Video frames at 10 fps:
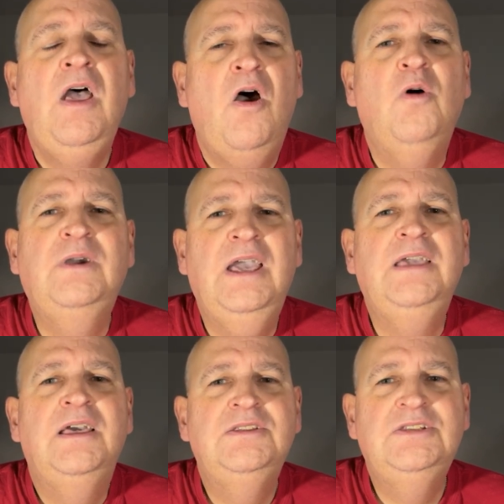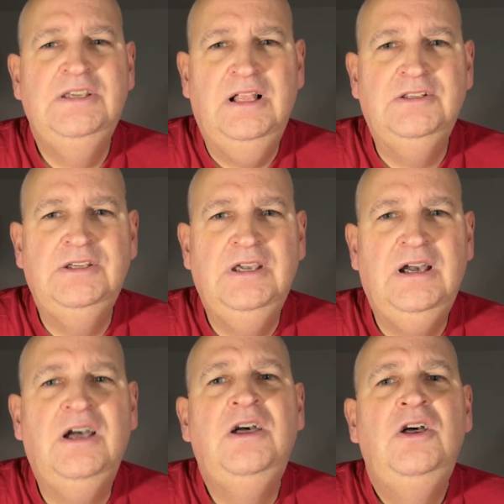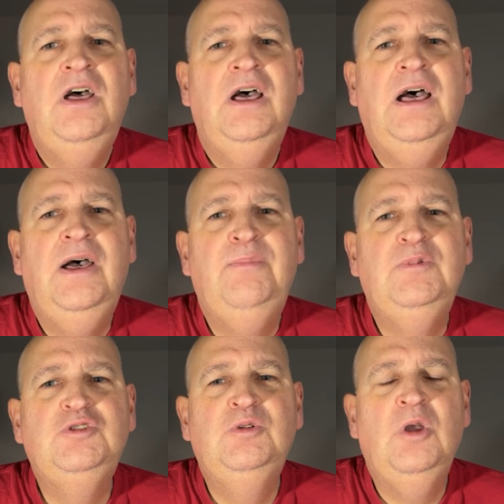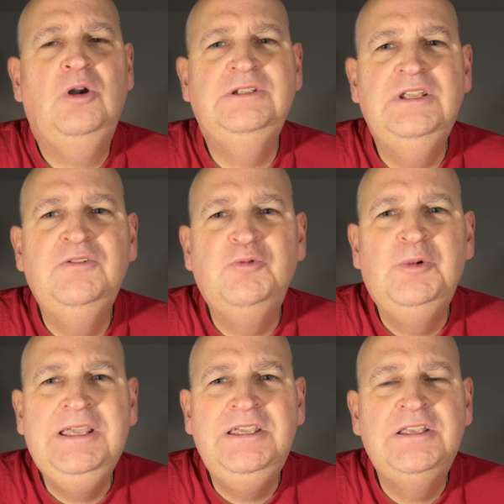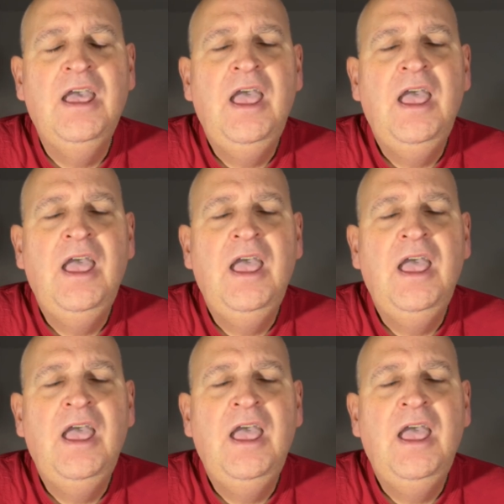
Okay, TLDR. Um, too long didn't read.